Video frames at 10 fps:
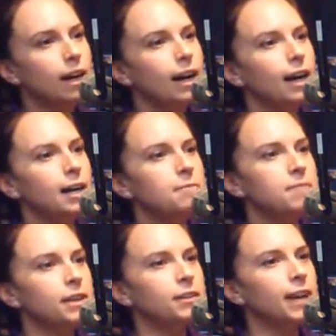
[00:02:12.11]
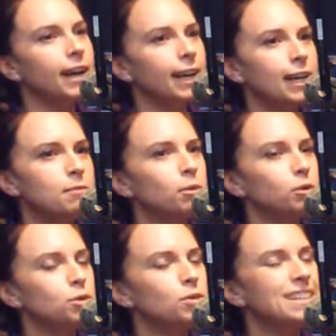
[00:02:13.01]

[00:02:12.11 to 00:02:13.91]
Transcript: They are not able to